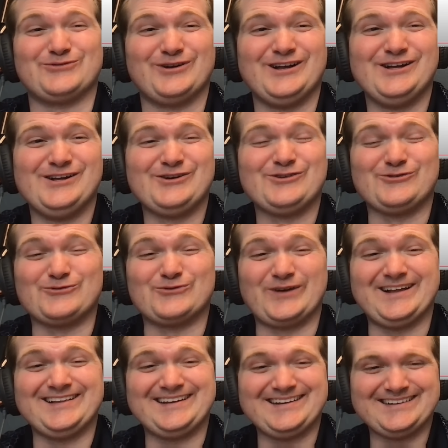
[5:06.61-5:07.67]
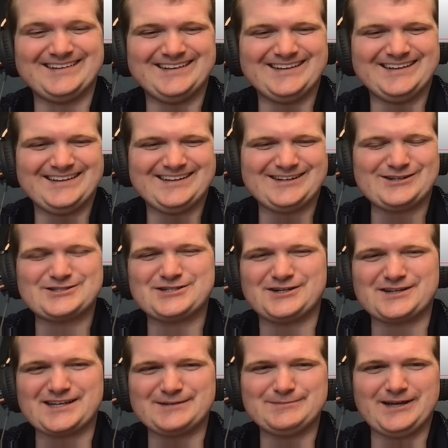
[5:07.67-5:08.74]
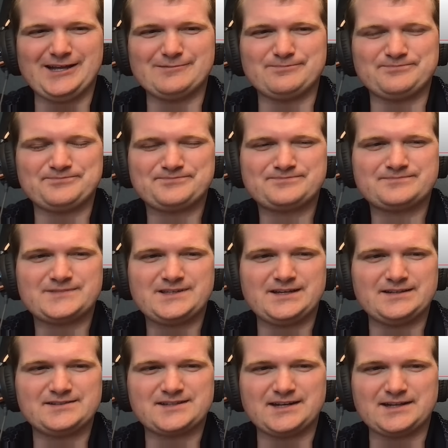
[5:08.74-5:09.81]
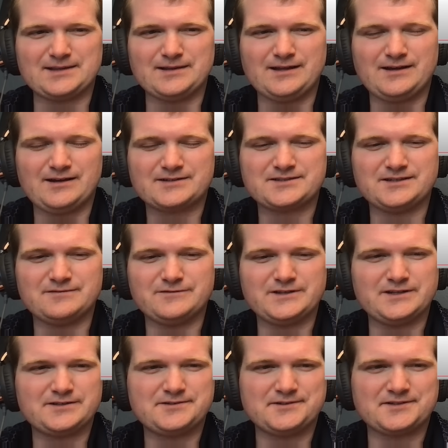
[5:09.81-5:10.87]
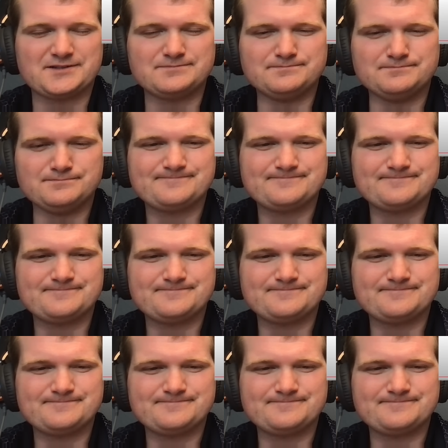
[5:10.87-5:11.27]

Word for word: Health. really? Are you talking about kids getting locked in vehicles?